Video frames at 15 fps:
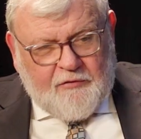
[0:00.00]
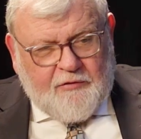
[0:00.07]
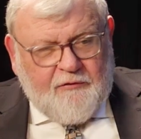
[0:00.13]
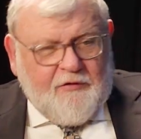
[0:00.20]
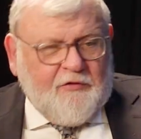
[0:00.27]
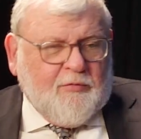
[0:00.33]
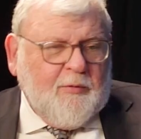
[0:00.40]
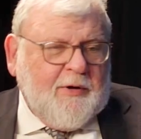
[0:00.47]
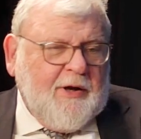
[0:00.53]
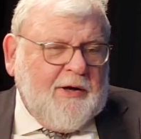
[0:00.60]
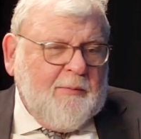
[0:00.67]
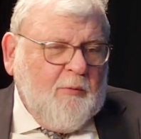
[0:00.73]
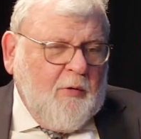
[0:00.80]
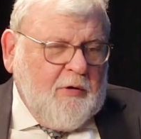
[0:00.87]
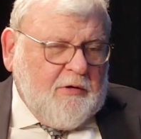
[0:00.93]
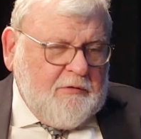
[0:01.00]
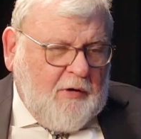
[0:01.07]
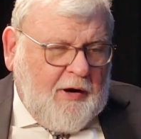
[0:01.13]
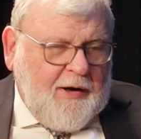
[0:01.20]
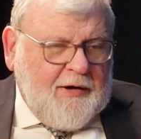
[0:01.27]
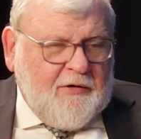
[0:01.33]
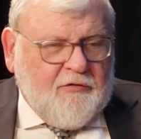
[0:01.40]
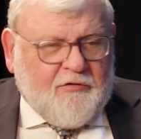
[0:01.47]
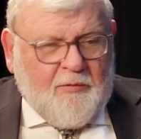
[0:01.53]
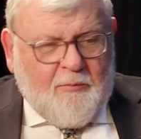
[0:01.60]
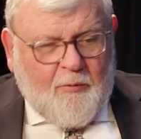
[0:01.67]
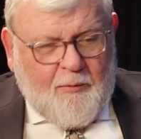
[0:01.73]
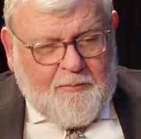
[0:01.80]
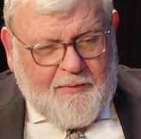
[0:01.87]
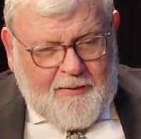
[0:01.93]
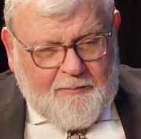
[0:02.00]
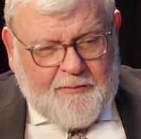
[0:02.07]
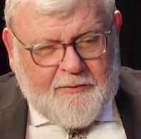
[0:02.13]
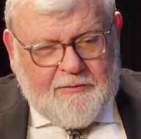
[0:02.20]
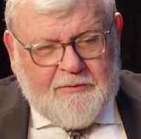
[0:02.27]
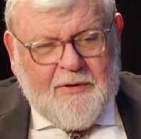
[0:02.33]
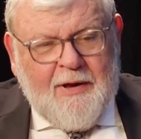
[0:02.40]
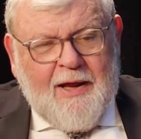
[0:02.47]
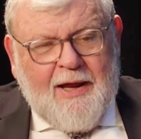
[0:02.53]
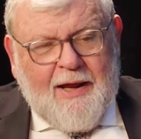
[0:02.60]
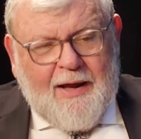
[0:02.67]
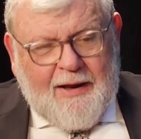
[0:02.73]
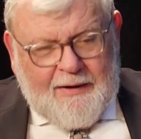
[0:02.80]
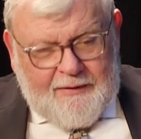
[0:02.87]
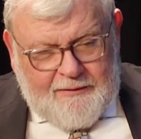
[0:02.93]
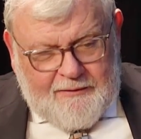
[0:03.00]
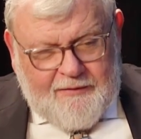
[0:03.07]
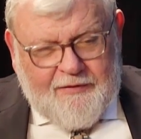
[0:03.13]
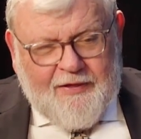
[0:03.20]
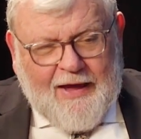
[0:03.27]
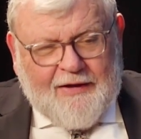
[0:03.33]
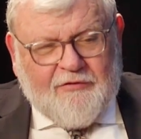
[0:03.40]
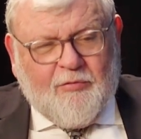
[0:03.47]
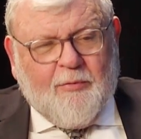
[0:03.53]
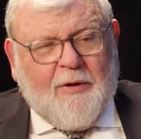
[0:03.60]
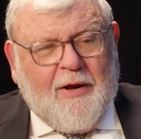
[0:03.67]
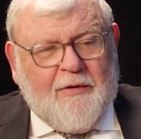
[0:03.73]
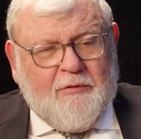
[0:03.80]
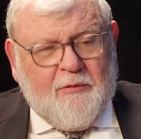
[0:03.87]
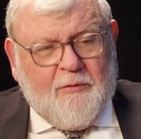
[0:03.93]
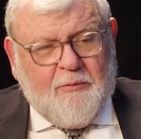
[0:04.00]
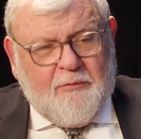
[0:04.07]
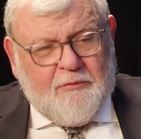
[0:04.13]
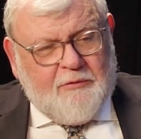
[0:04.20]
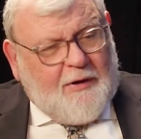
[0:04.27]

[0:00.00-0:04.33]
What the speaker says: of this, we're getting more clients and more people, and that's what I do.